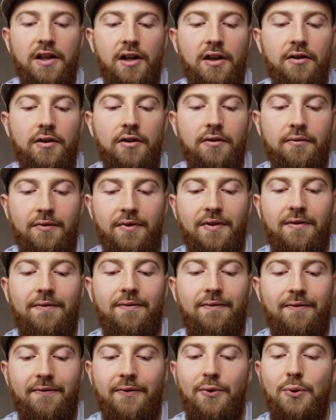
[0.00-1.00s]
Oh no,
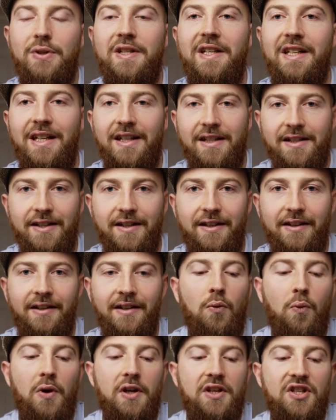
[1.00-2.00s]
40 gigs here,
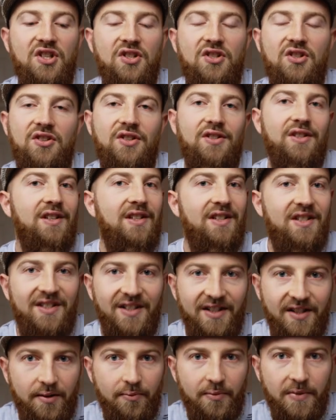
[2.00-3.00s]
which is just
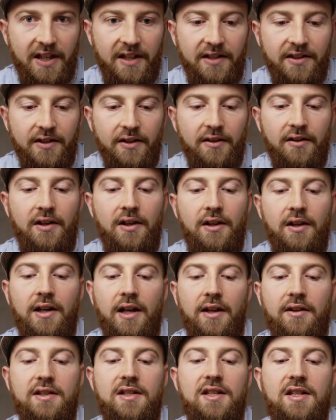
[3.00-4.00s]
system data. Now
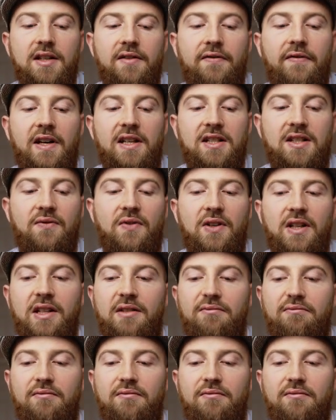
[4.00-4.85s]
this is effectively